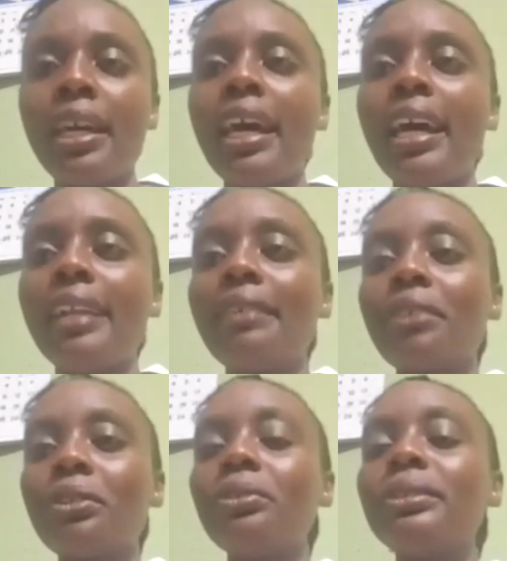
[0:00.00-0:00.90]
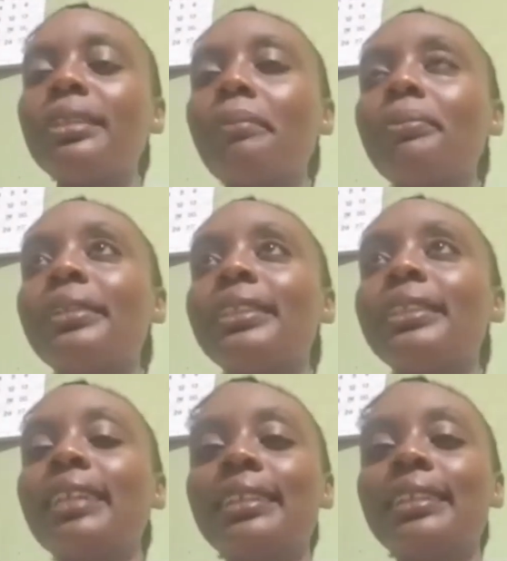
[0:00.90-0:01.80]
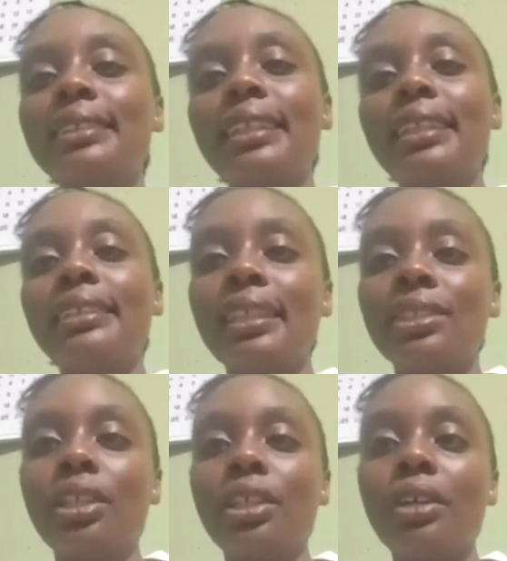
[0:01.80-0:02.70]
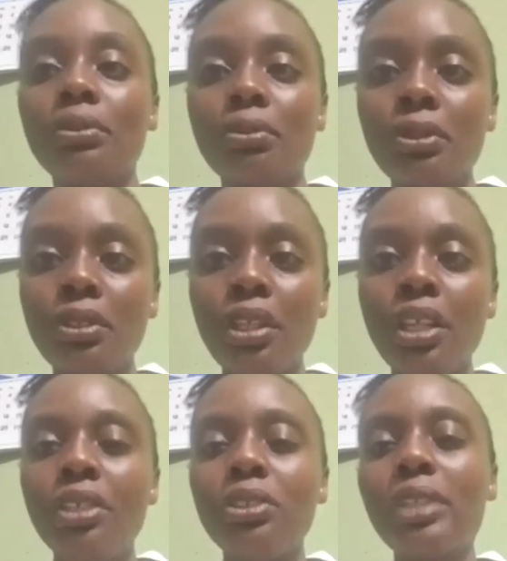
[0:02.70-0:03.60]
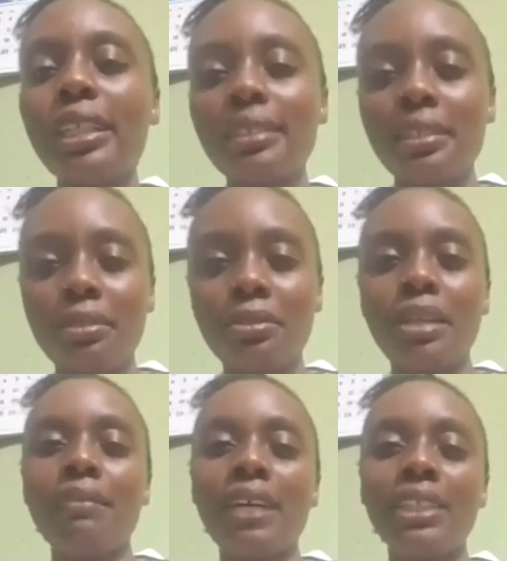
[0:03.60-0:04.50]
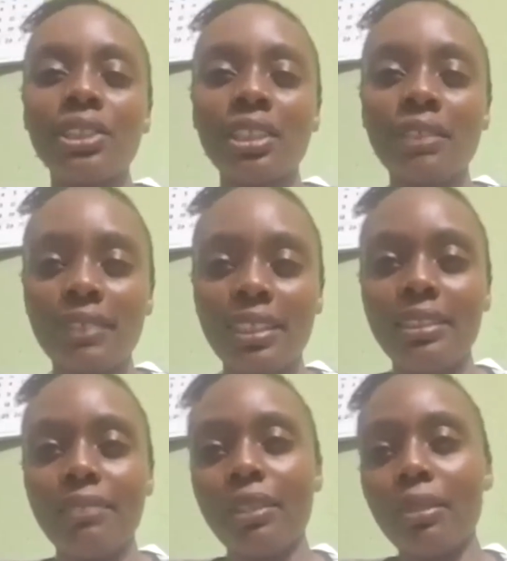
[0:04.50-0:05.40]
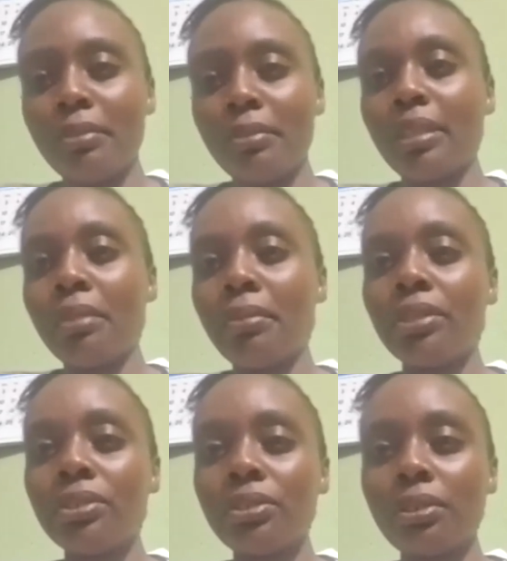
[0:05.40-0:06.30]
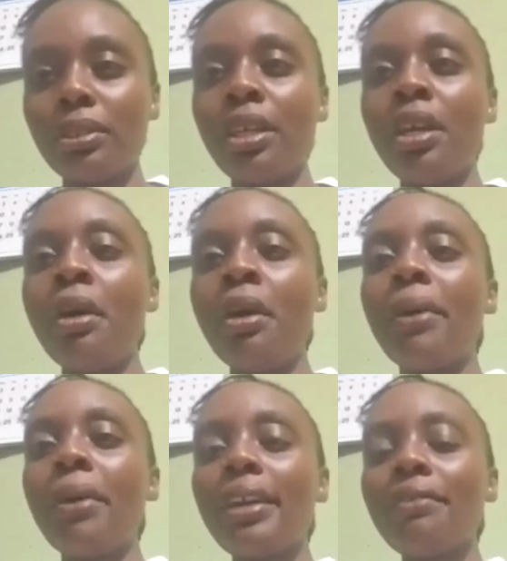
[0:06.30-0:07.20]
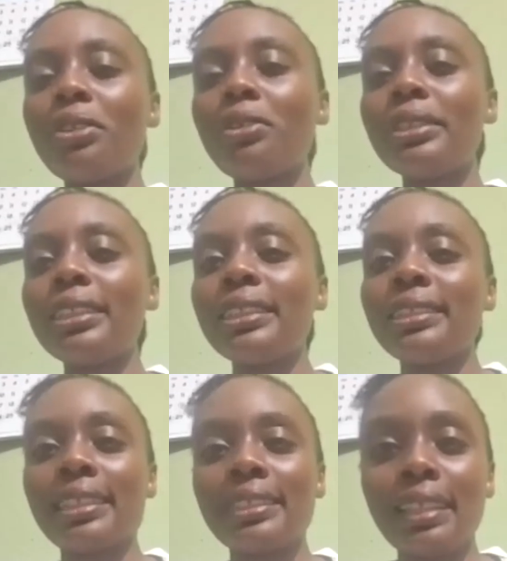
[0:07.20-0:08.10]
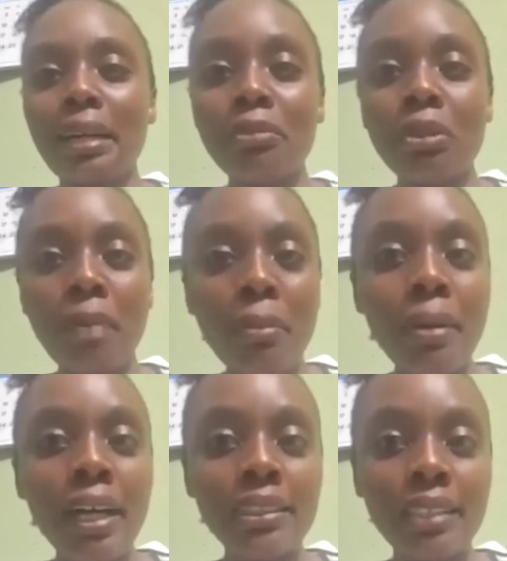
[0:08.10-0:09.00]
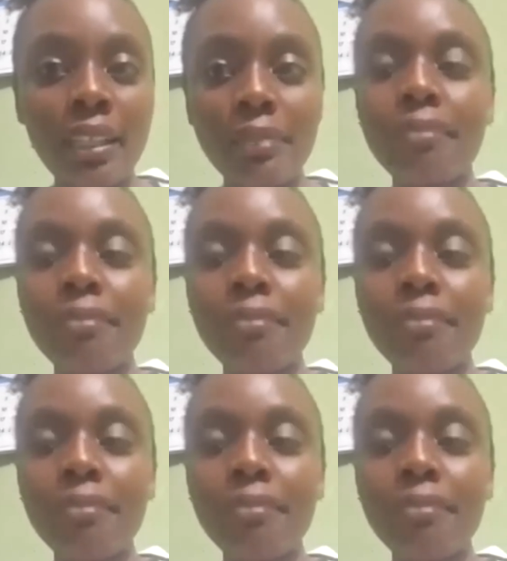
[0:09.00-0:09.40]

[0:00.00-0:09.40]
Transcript: And then for those that present later in childhood, usually they could have achieved this developmental milestone. But if you notice there's an abnormal pattern,